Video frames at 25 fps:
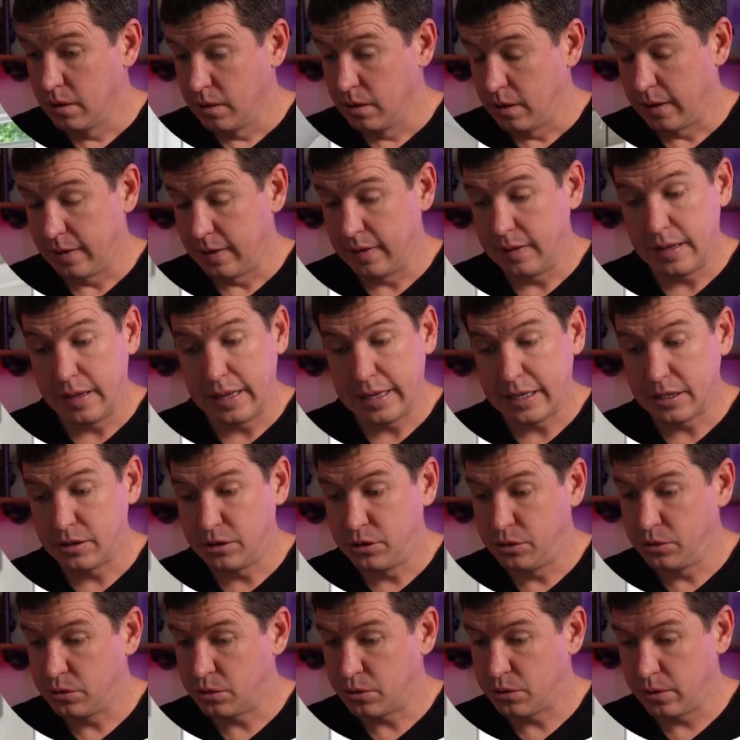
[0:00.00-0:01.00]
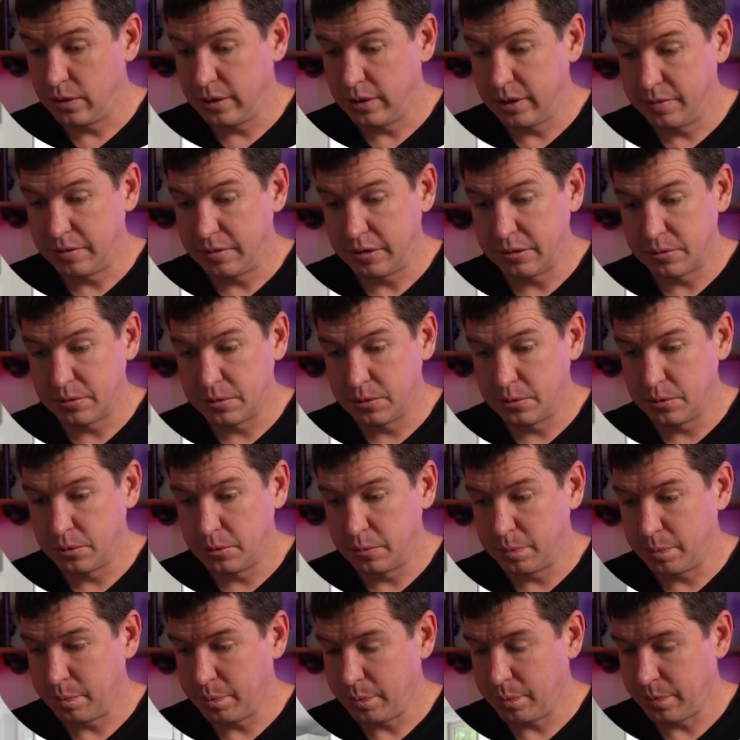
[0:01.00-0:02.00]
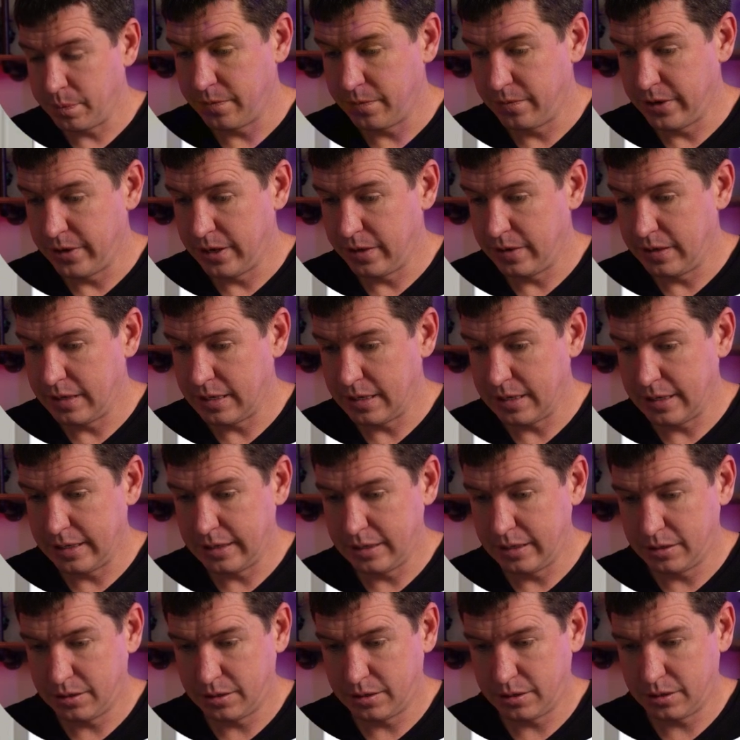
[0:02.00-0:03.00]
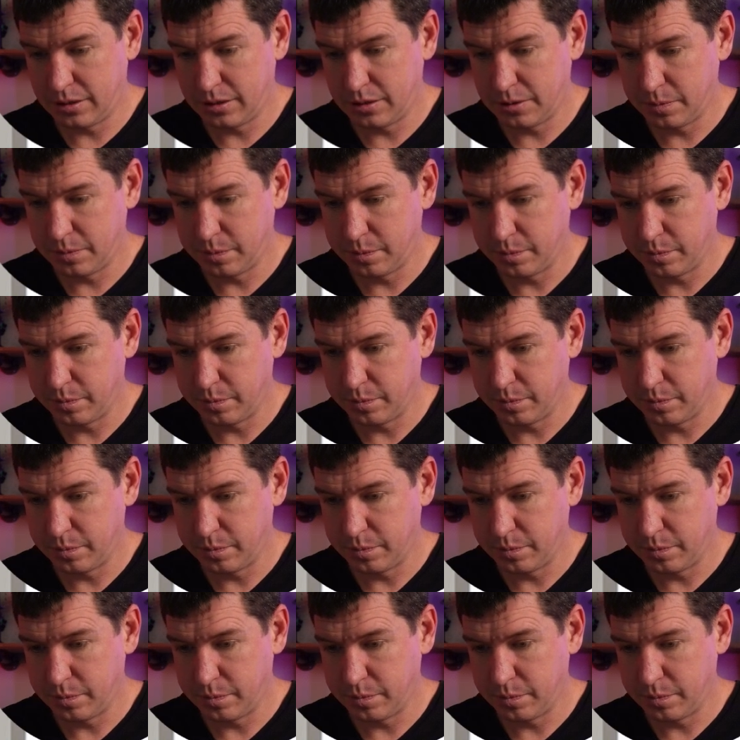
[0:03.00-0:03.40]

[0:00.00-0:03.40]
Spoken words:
I like a 2-story living room. Very nice.